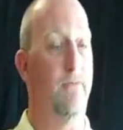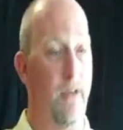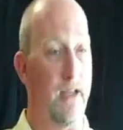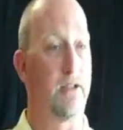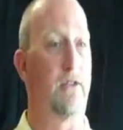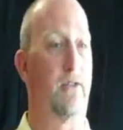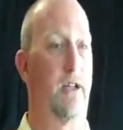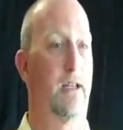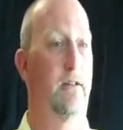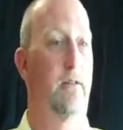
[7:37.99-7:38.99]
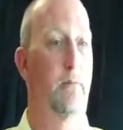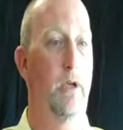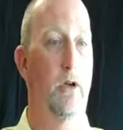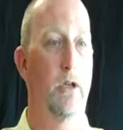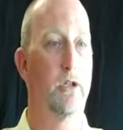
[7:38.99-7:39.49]
defensively
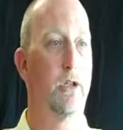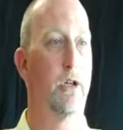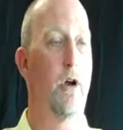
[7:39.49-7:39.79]
because,